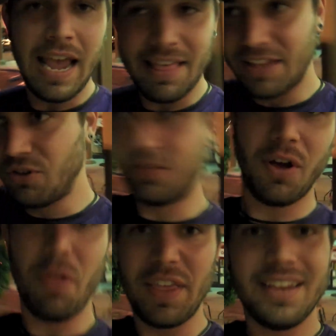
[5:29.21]
and then you
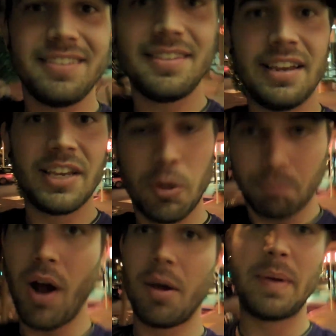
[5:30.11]
saw this, you'd
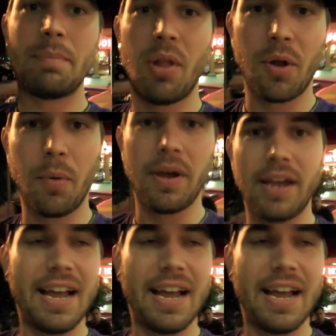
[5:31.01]
probably be blown away.